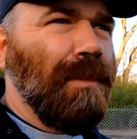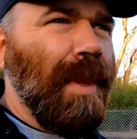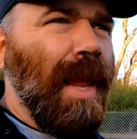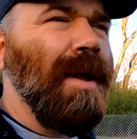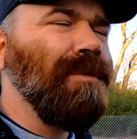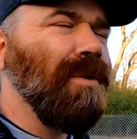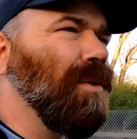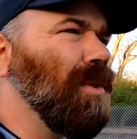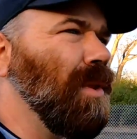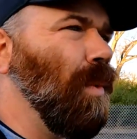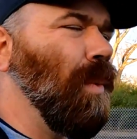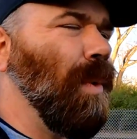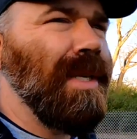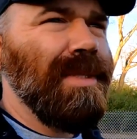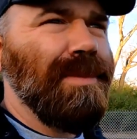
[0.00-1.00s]
I've heard that
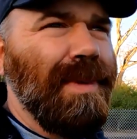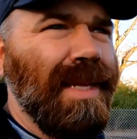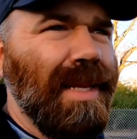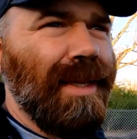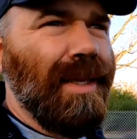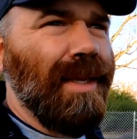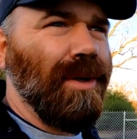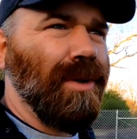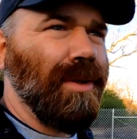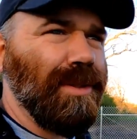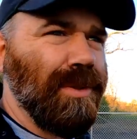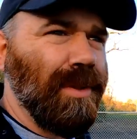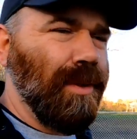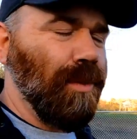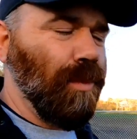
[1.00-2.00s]
what he's meaning here is
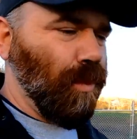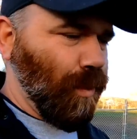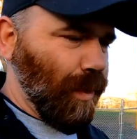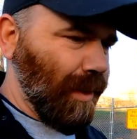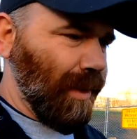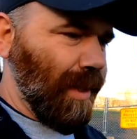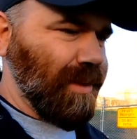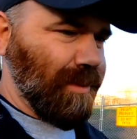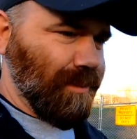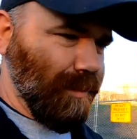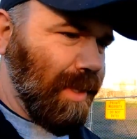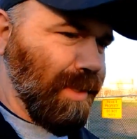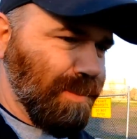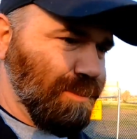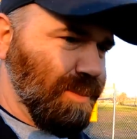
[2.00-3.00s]
that let's
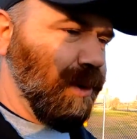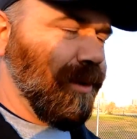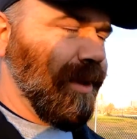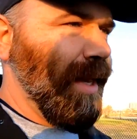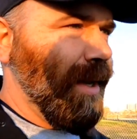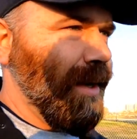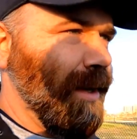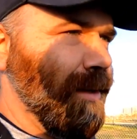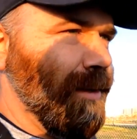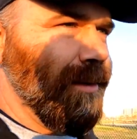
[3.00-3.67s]
build like